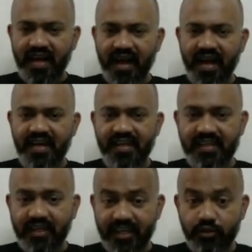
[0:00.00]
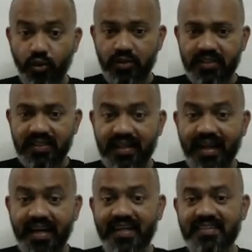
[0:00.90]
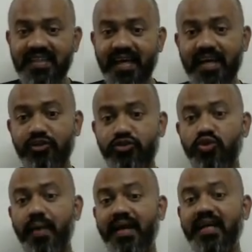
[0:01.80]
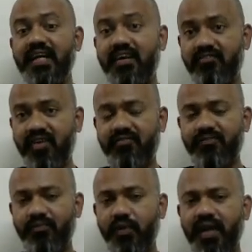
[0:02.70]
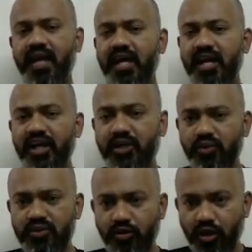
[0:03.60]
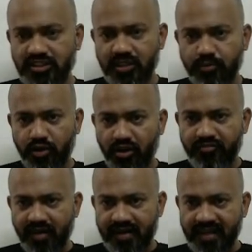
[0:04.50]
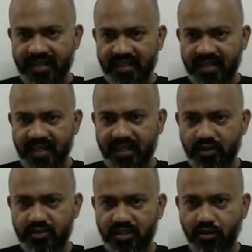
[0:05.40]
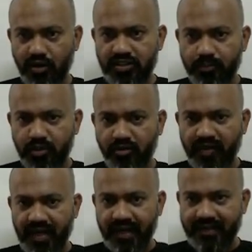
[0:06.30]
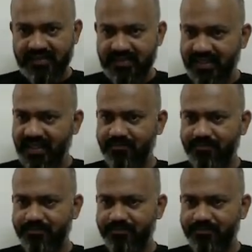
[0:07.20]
and he told that light is an electromagnetic wave. Okay, he took the concept of, I'll write here, he took the concept of electricity,